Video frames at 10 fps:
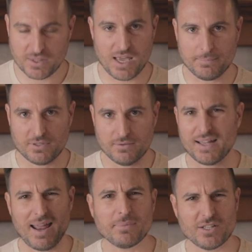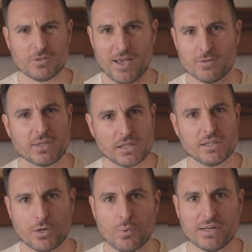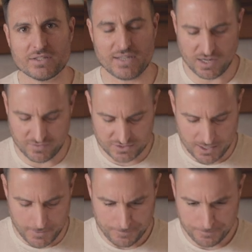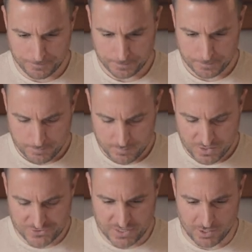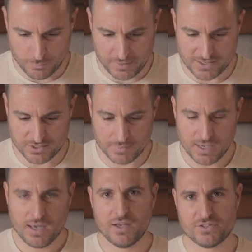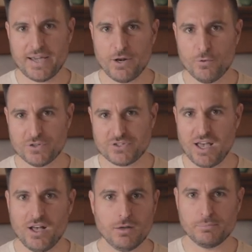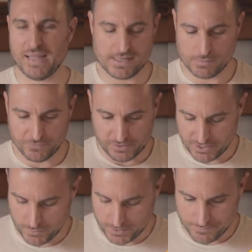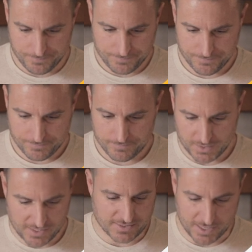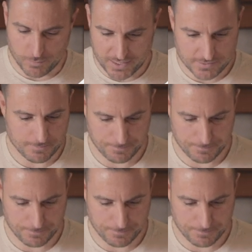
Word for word: the, not empty space, but the liquid inside of a cell, cytoplasm. Cyto for cell, plasm for liquid, and cytoplasm.